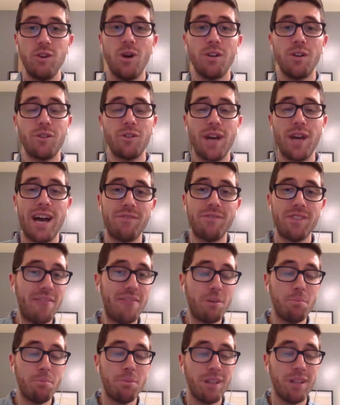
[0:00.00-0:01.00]
You also have to
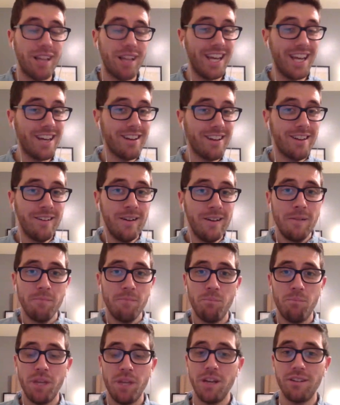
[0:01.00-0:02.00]
have a plan
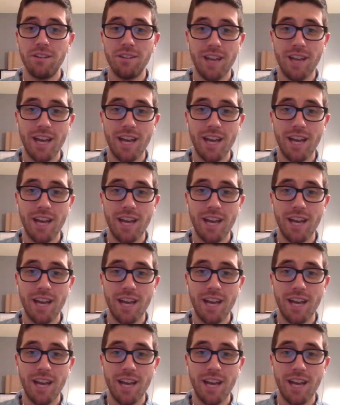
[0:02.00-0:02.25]
because